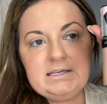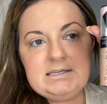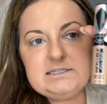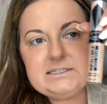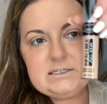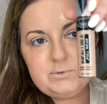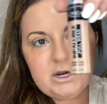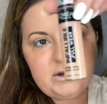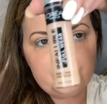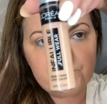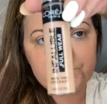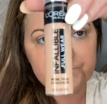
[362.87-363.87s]
is this one.
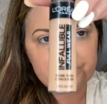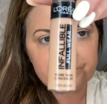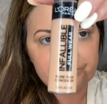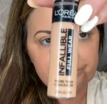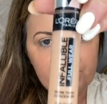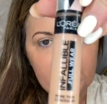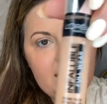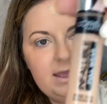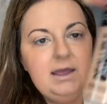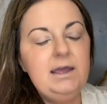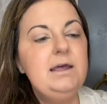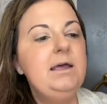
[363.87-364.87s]

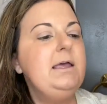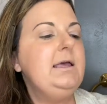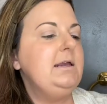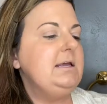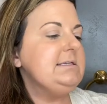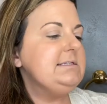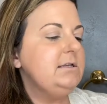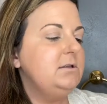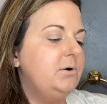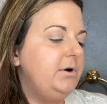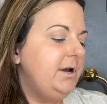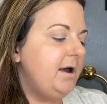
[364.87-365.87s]
It is the
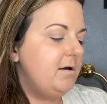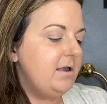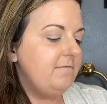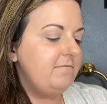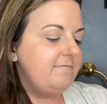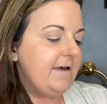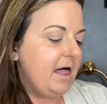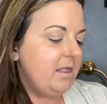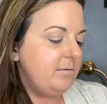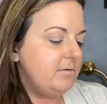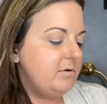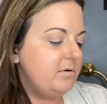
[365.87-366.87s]
L'Oreal
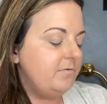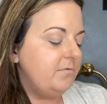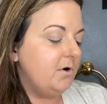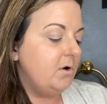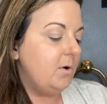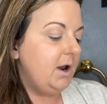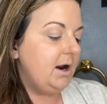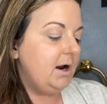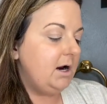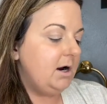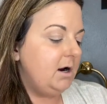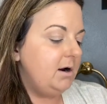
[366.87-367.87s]
Infallible Full
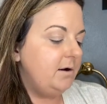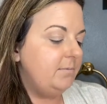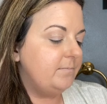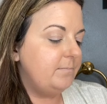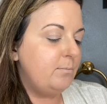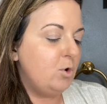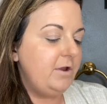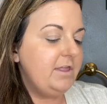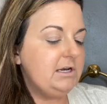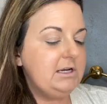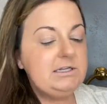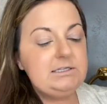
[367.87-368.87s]
Wear More
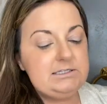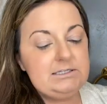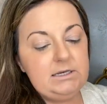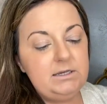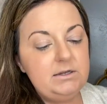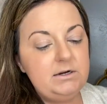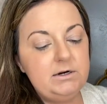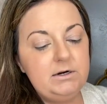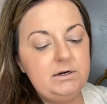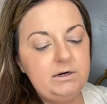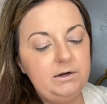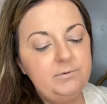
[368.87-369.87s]
Than
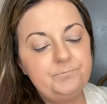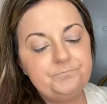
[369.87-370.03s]
Concealer,